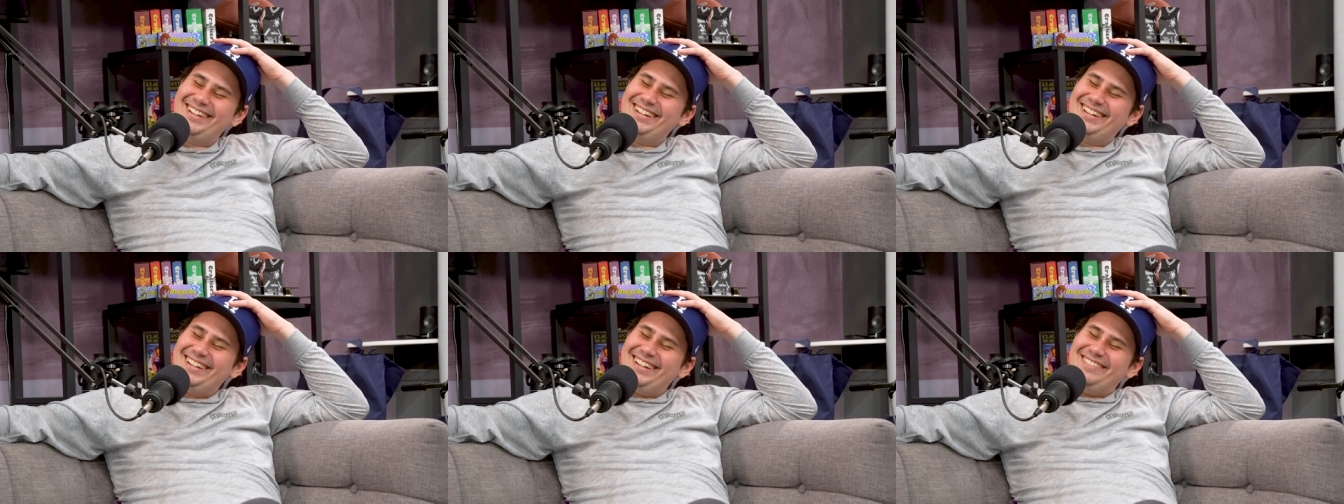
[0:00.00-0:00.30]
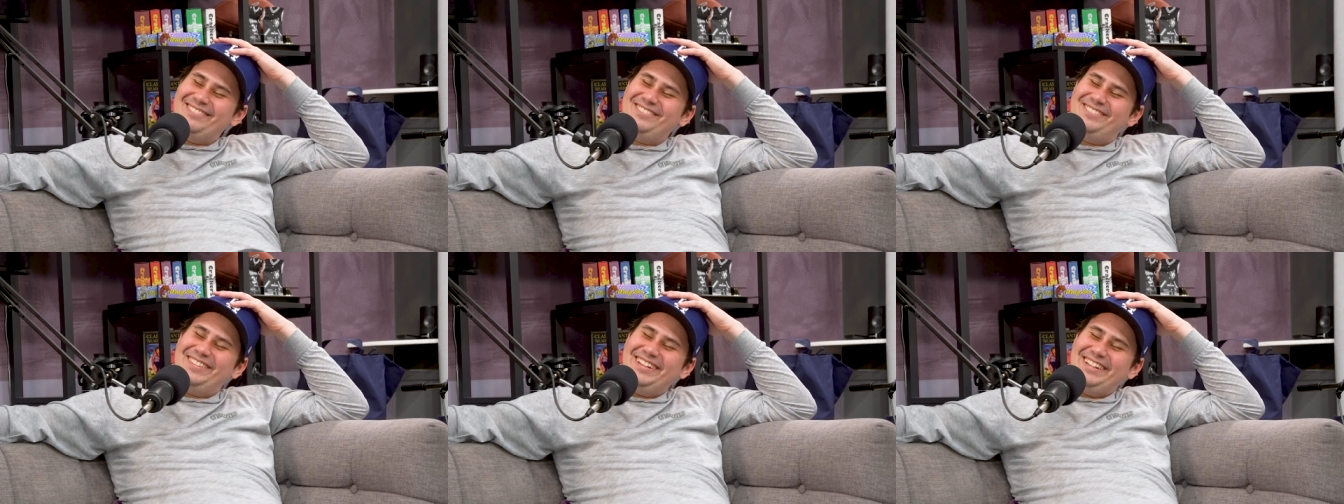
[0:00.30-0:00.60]

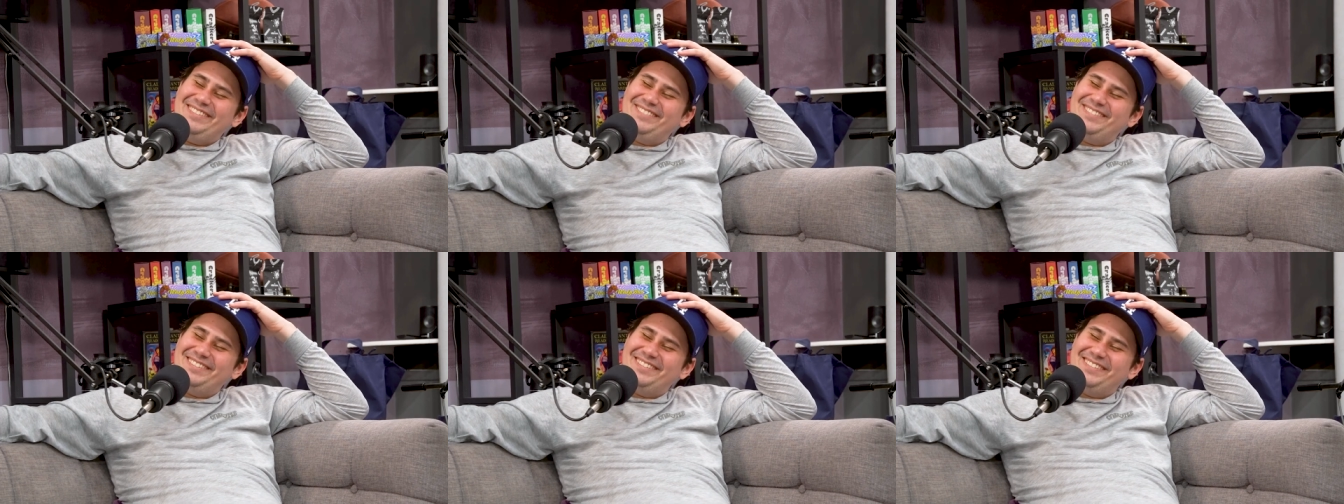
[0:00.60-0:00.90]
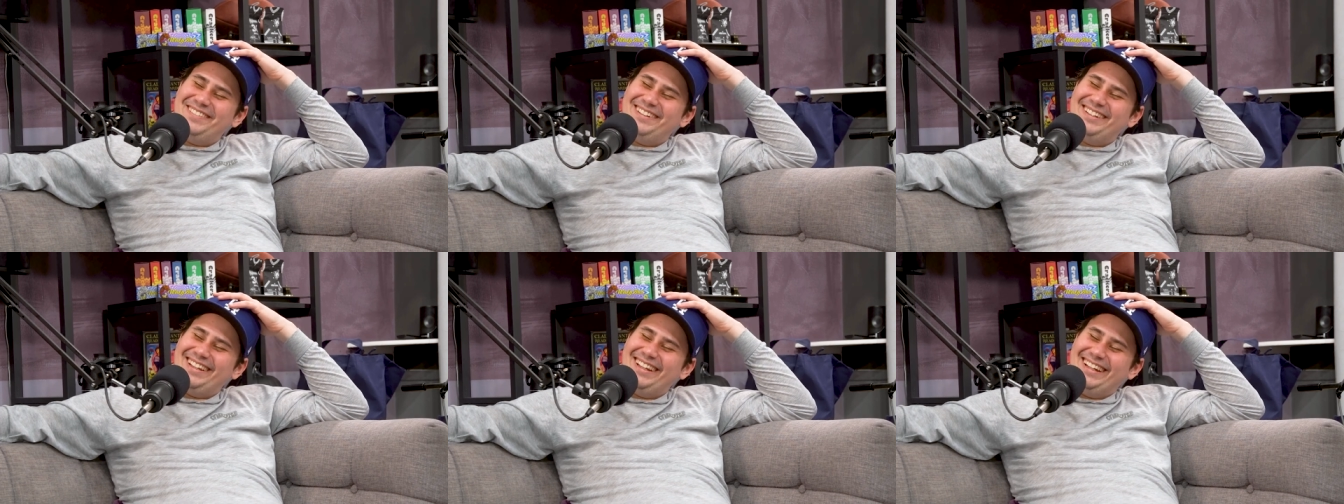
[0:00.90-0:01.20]
And people
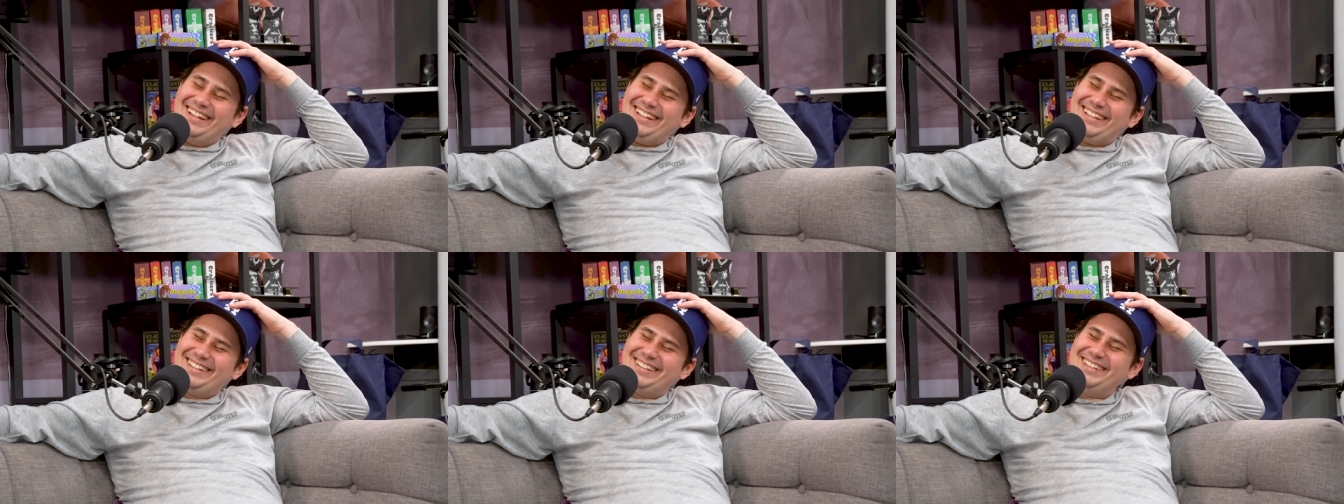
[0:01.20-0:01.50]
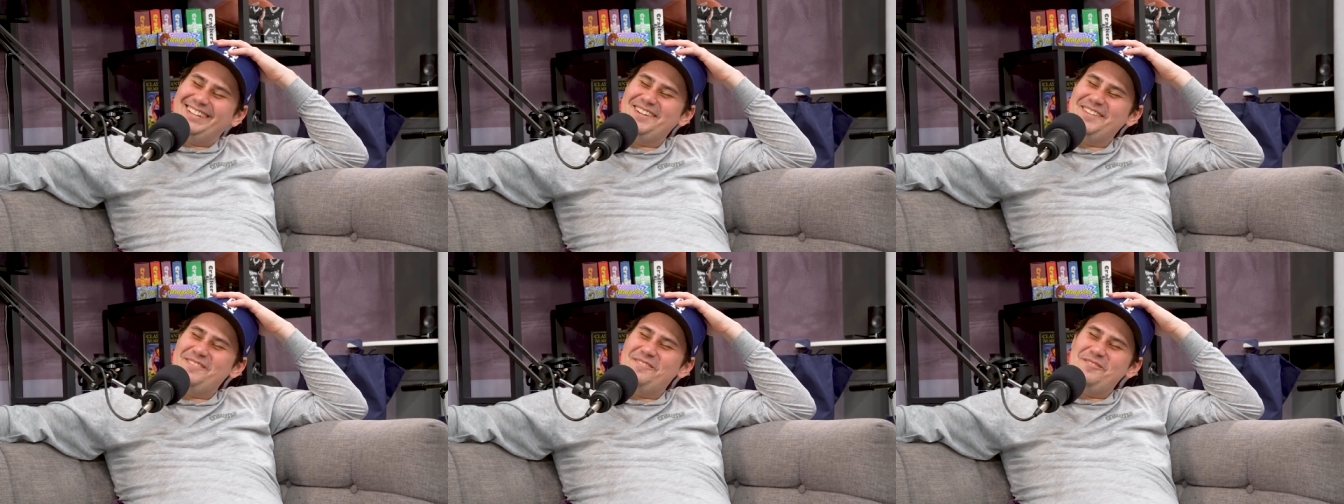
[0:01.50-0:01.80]
were like
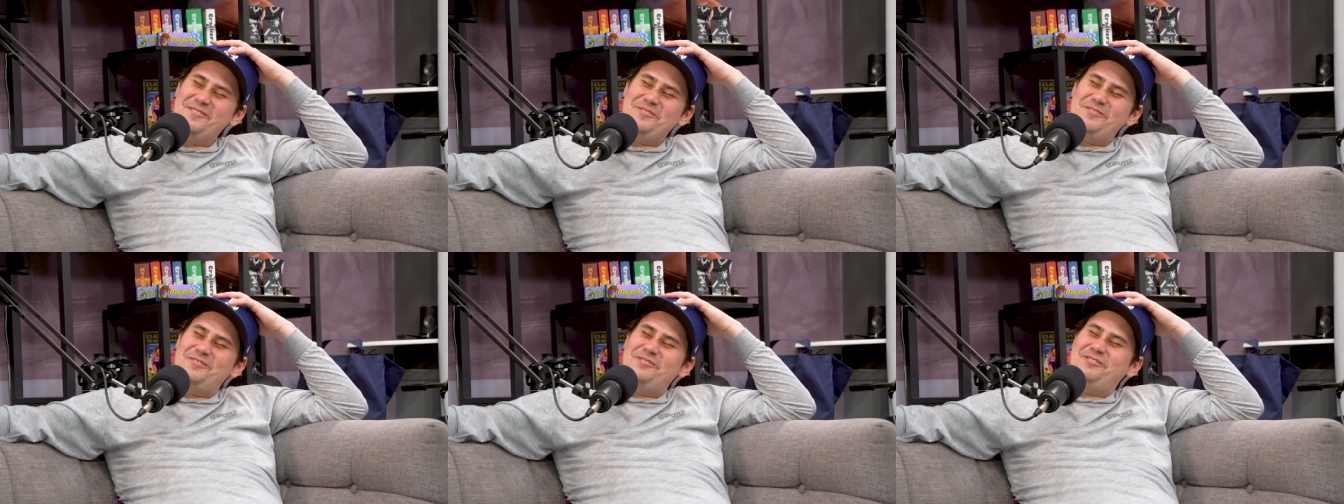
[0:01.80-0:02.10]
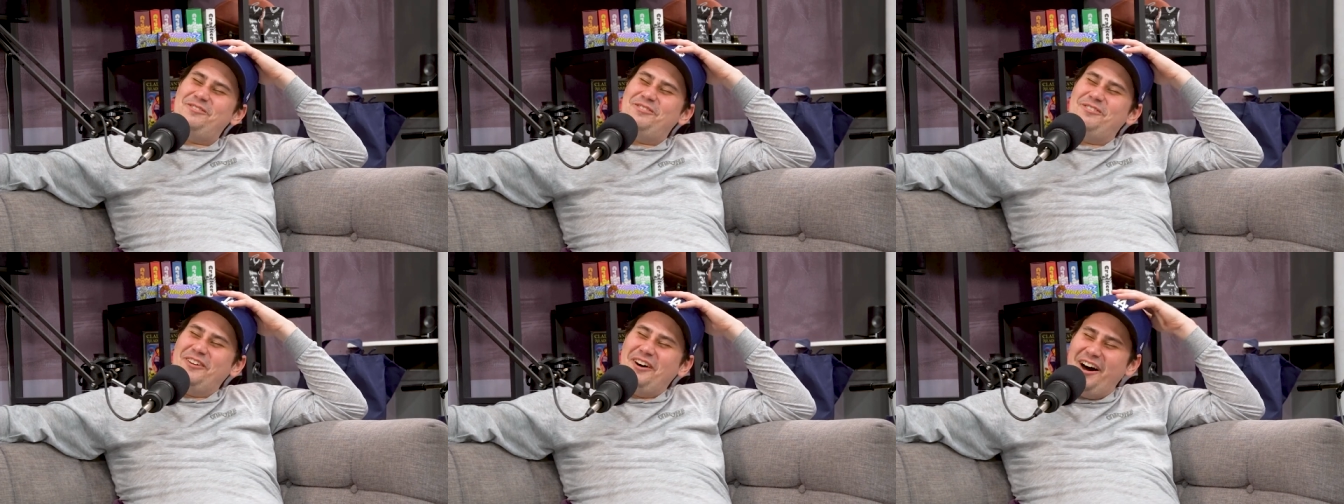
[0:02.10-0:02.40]

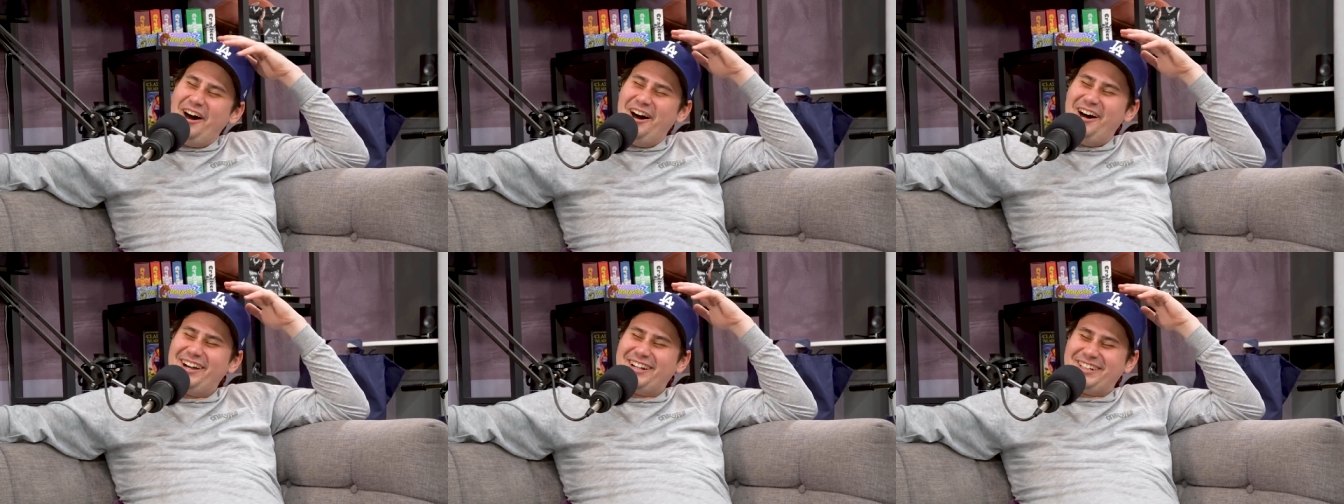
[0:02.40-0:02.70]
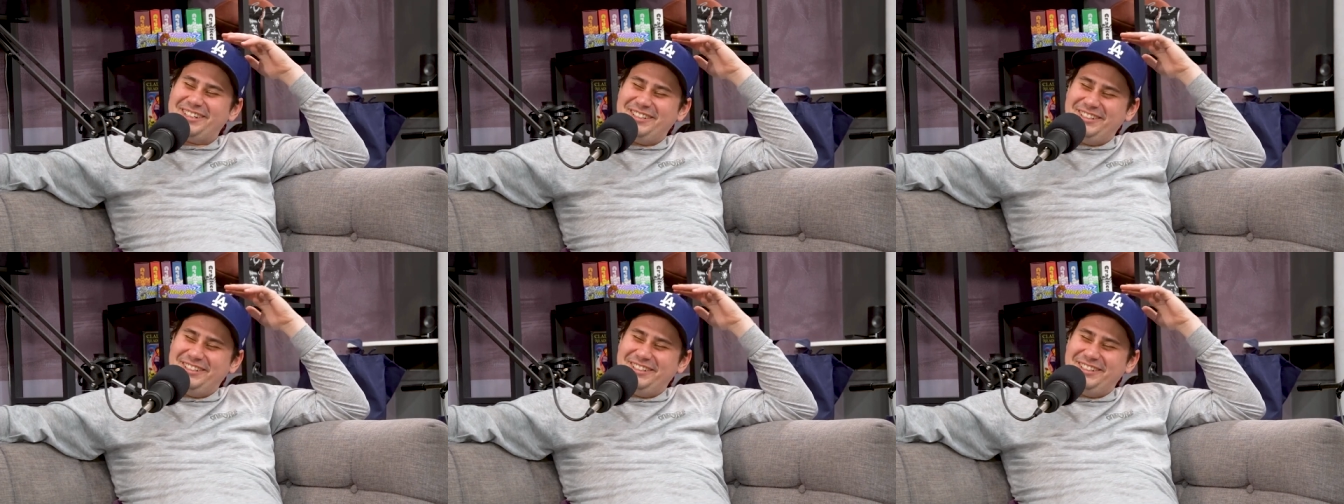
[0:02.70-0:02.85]
fuck